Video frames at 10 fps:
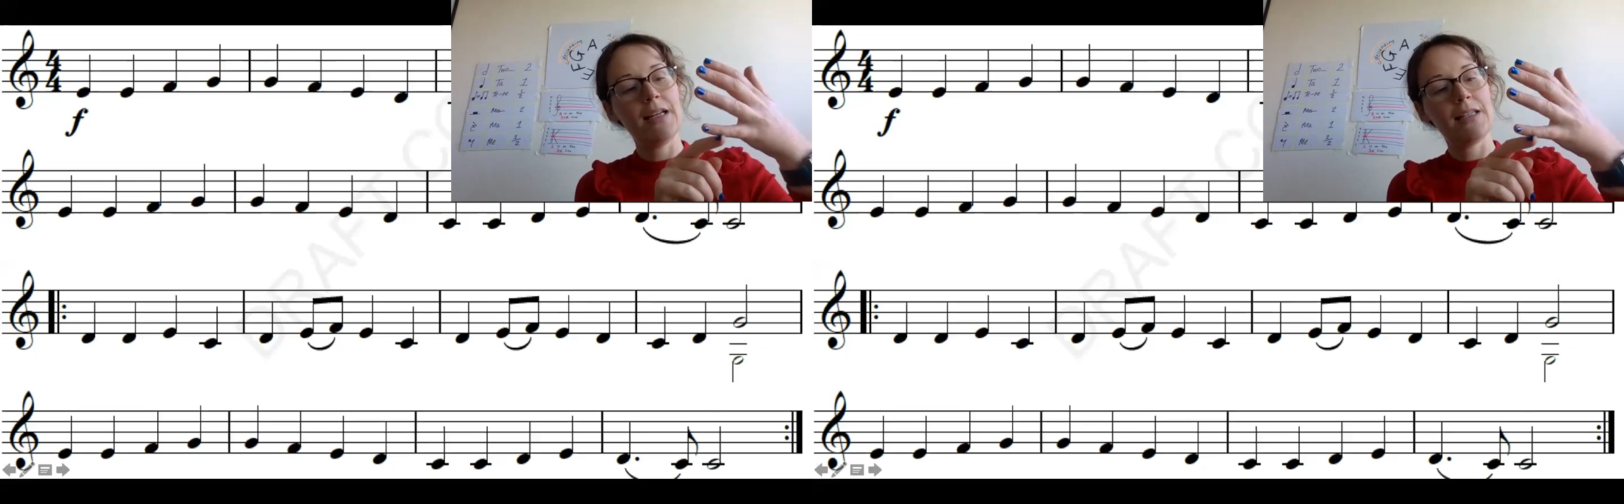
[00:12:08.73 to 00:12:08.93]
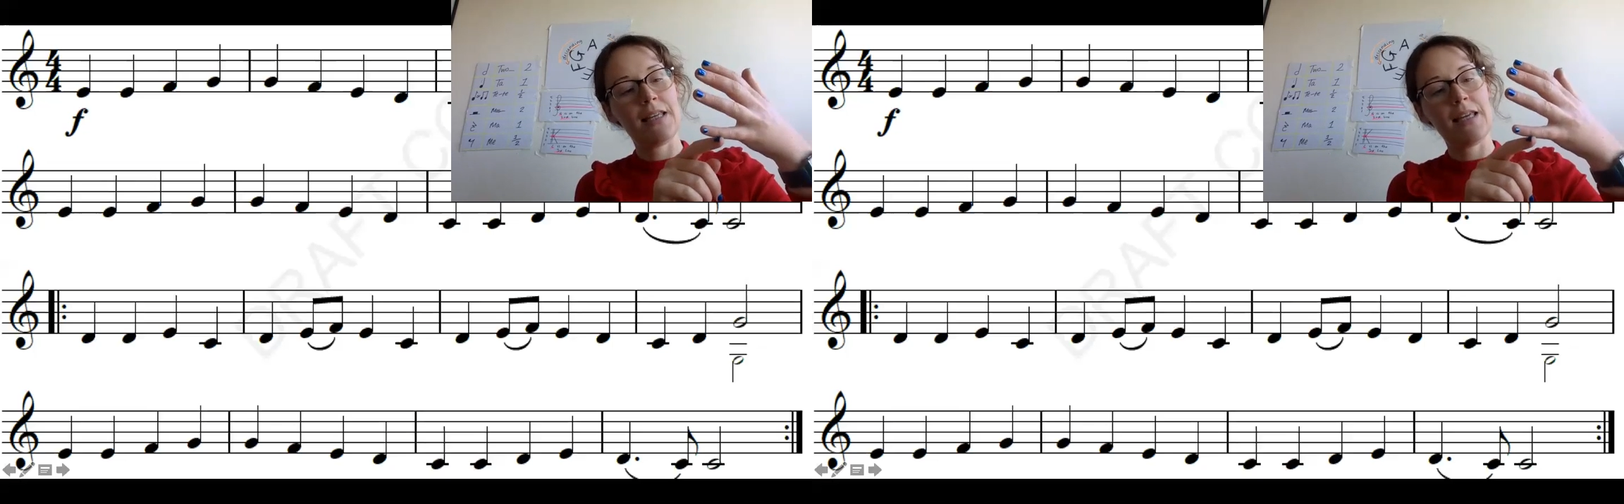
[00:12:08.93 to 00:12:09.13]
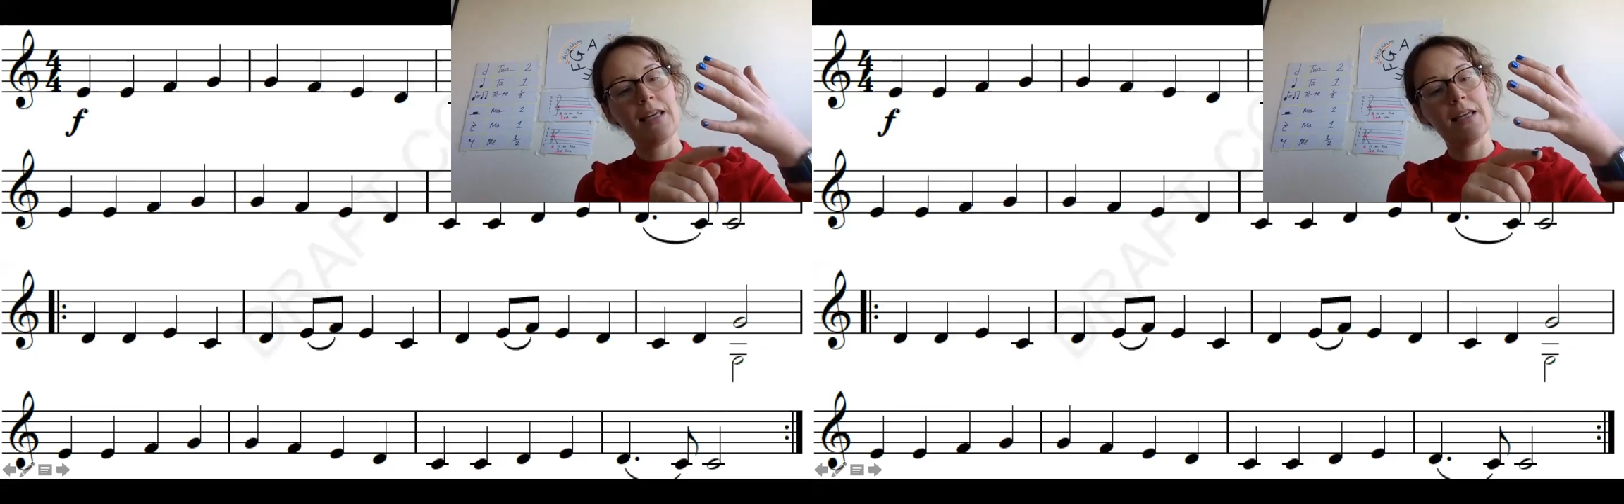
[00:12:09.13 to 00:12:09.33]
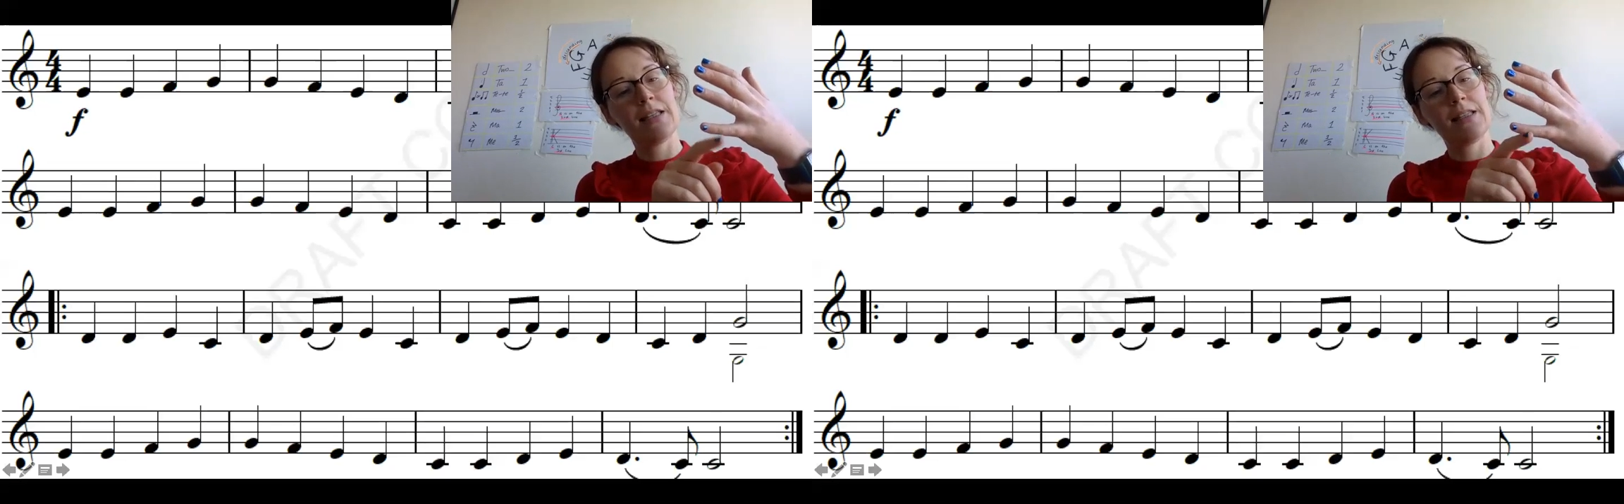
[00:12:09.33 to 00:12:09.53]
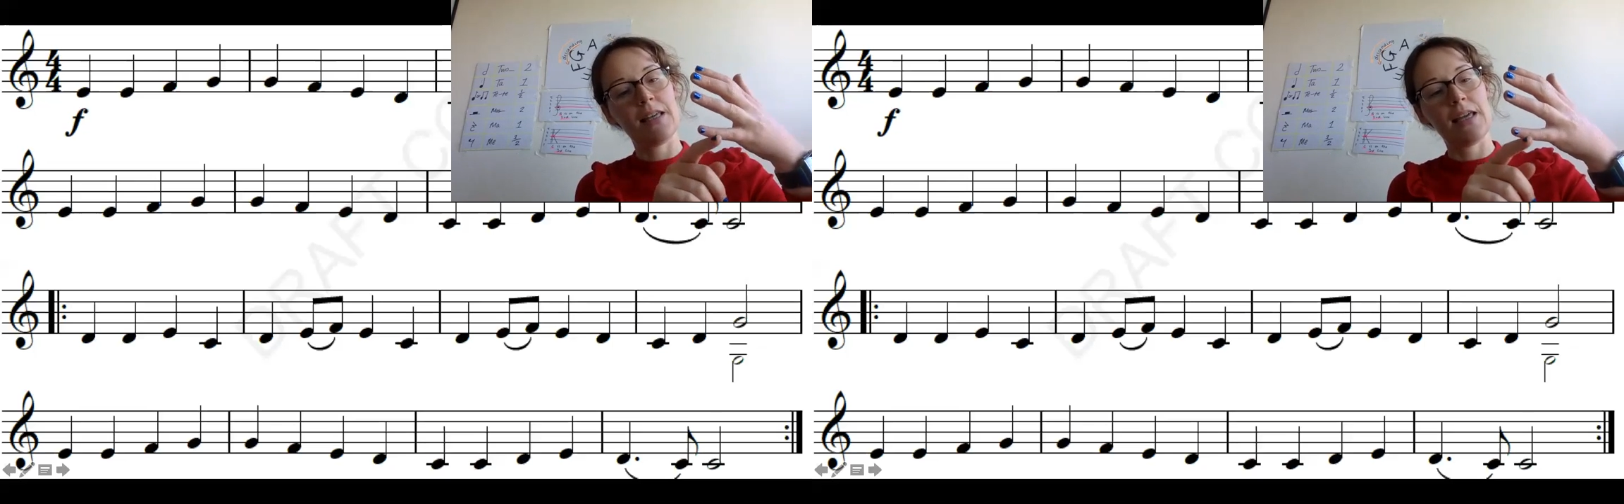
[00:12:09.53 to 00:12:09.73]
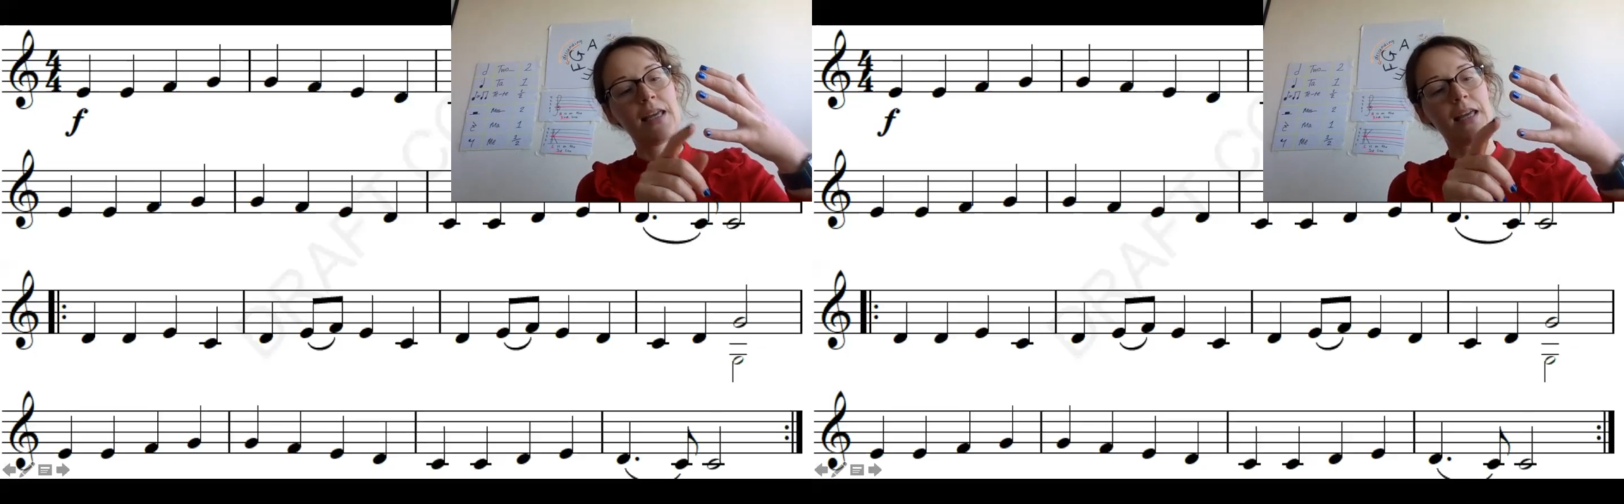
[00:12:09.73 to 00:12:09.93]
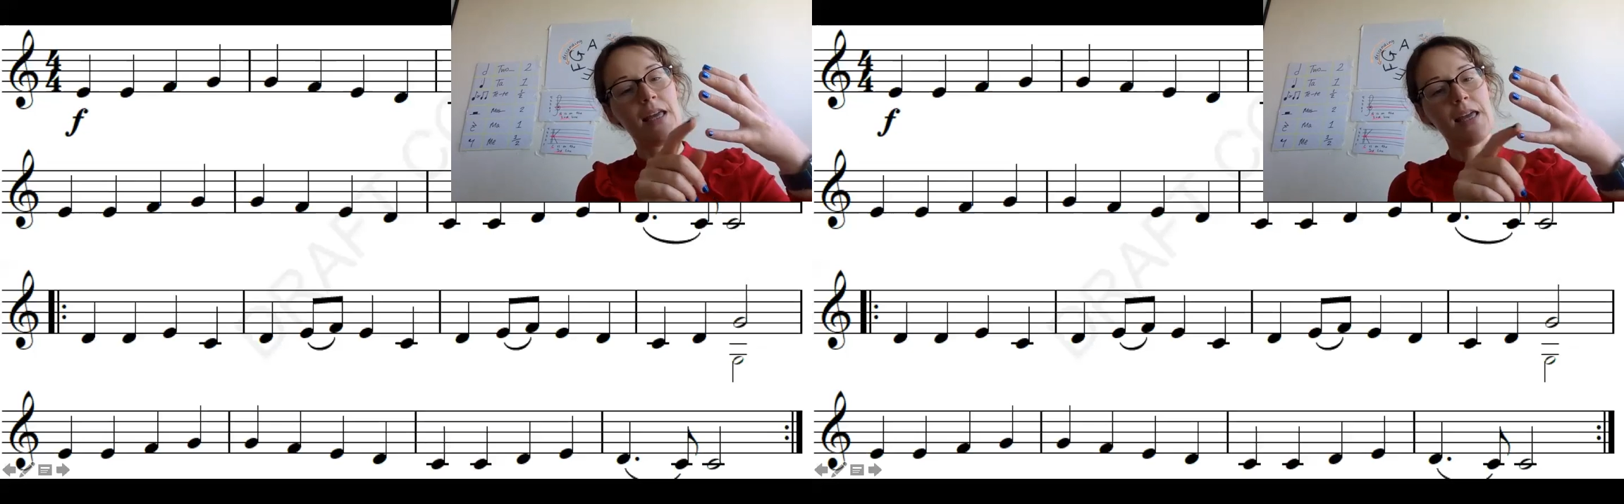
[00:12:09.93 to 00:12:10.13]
D, D,